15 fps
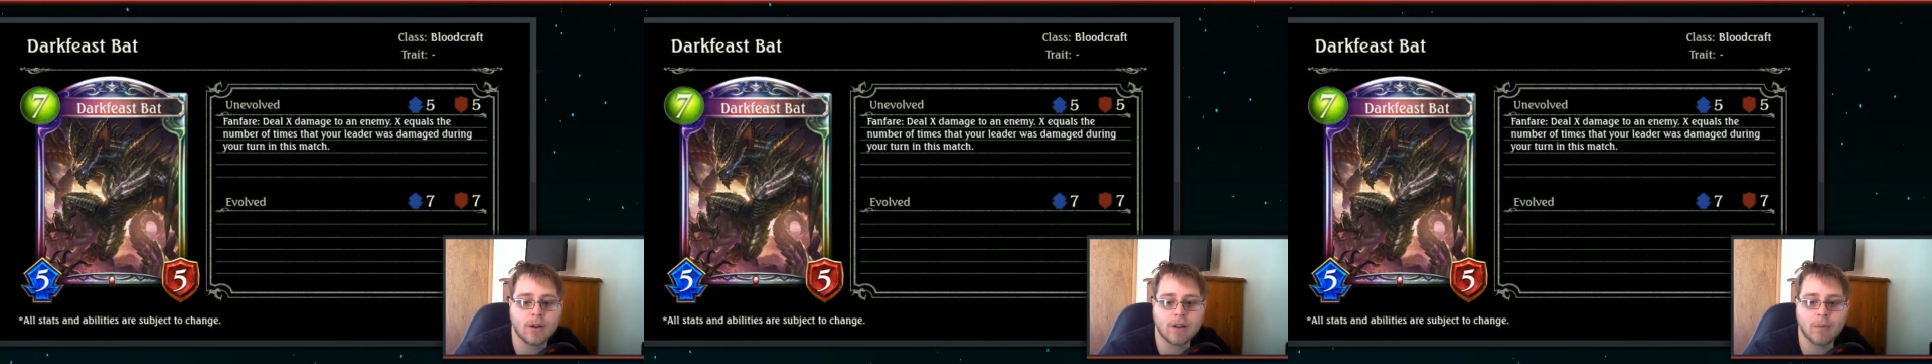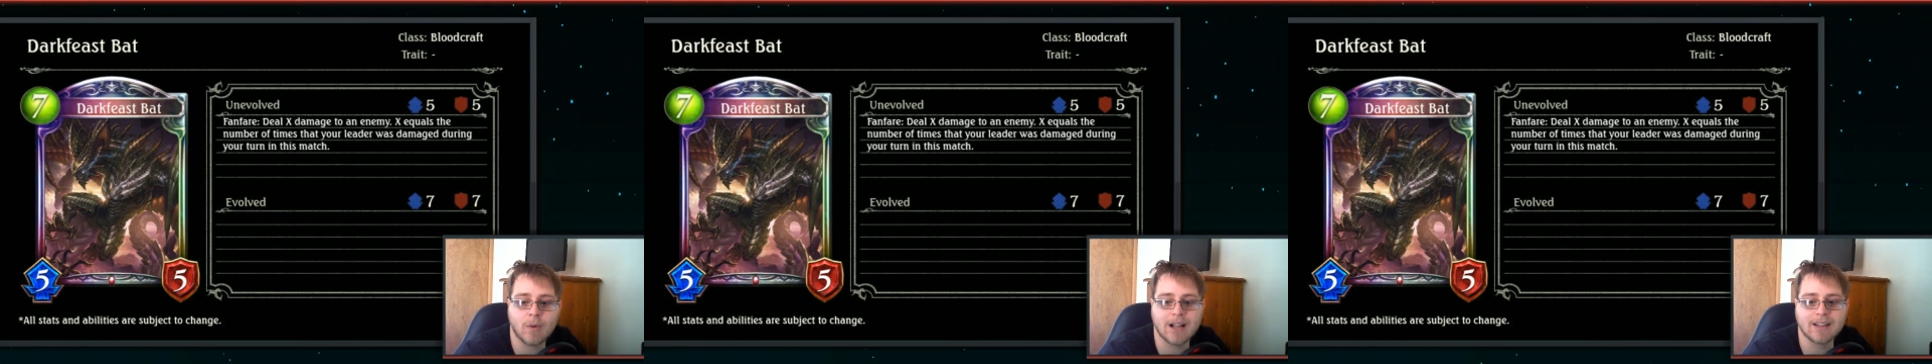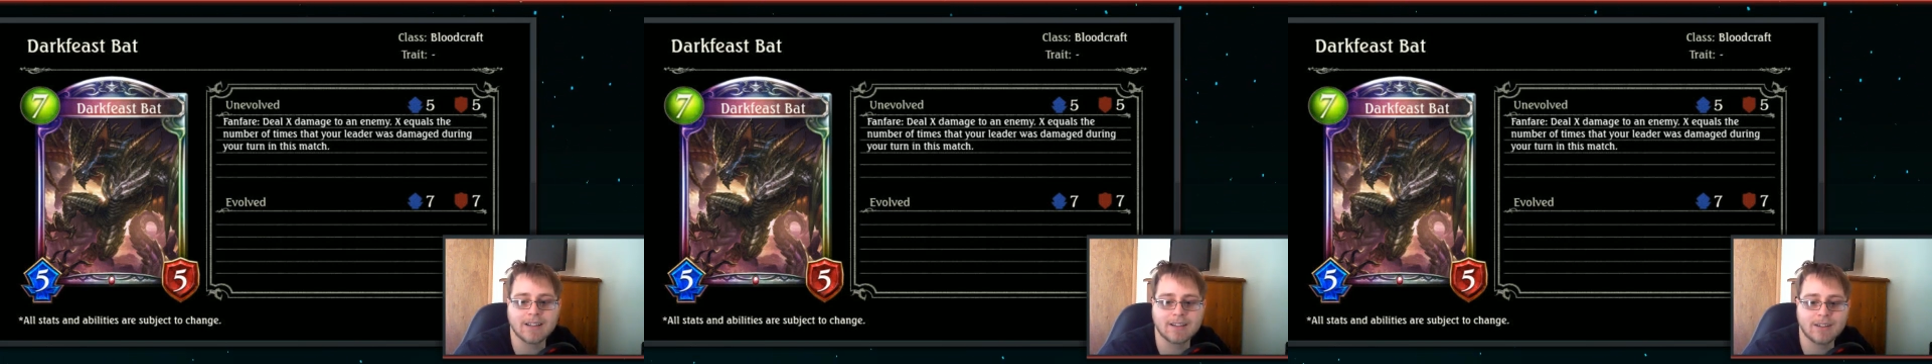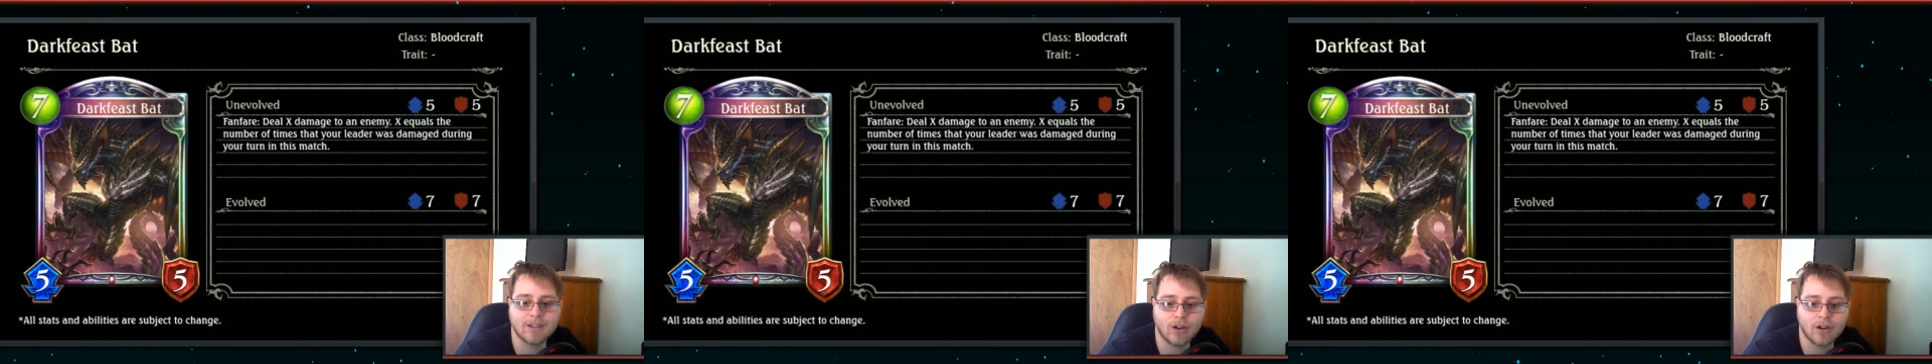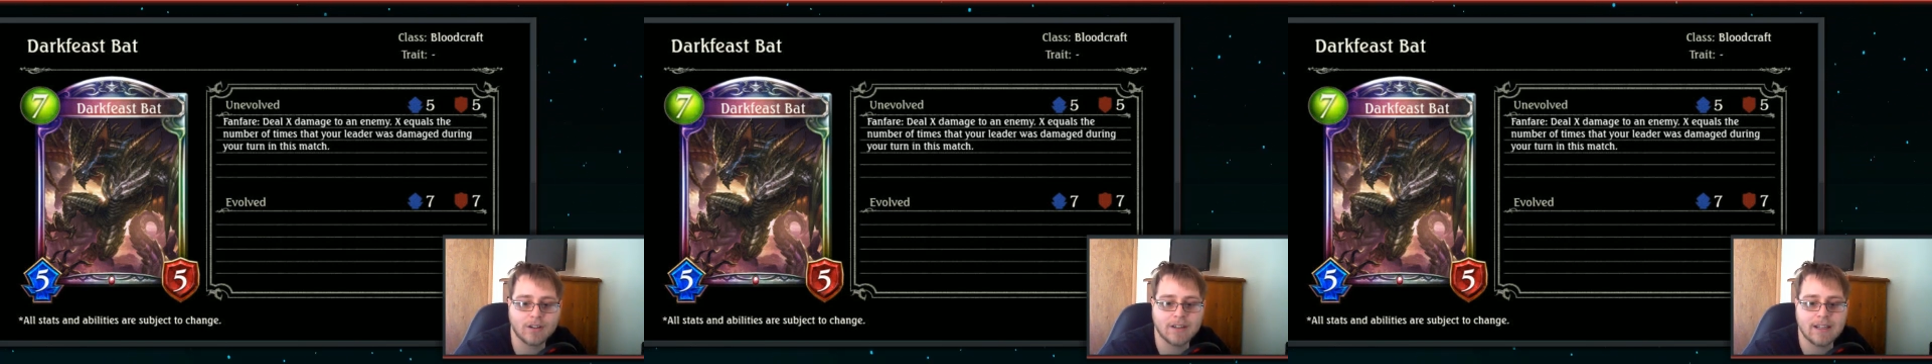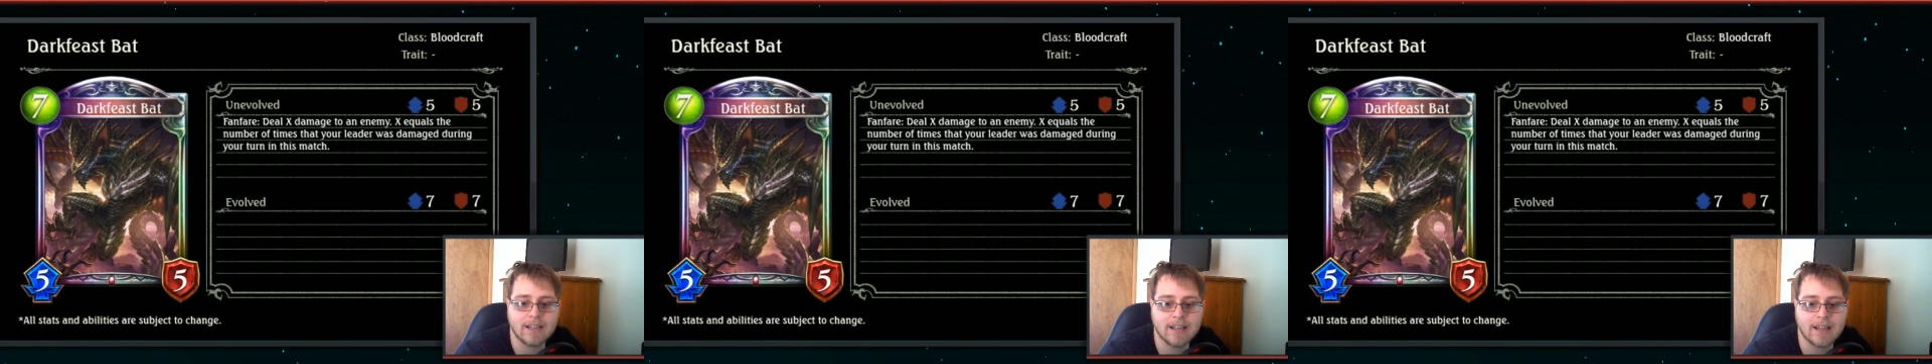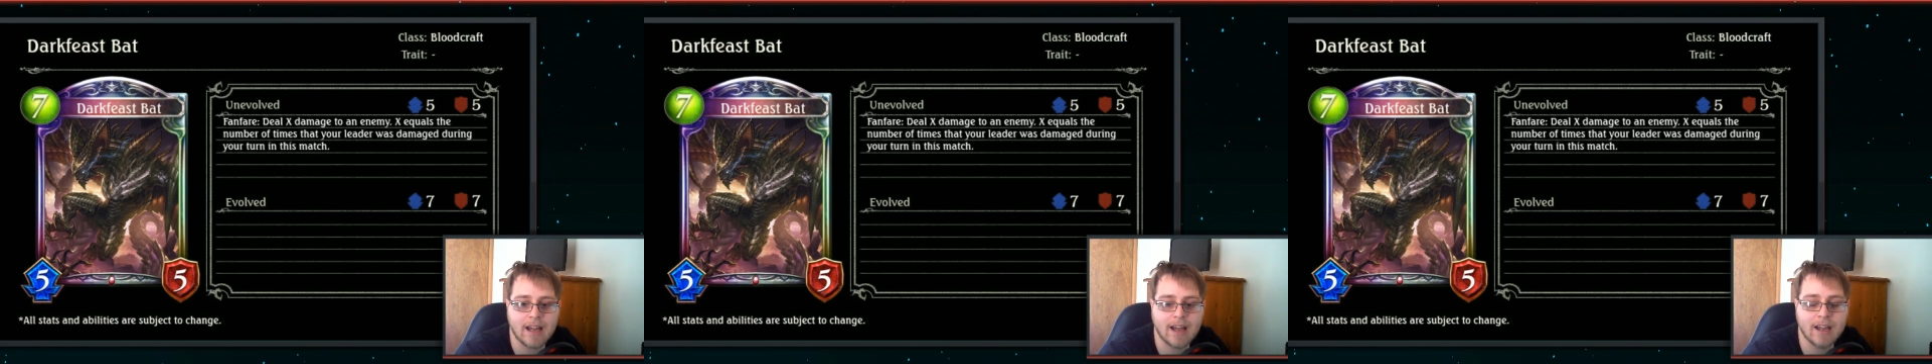while it's not the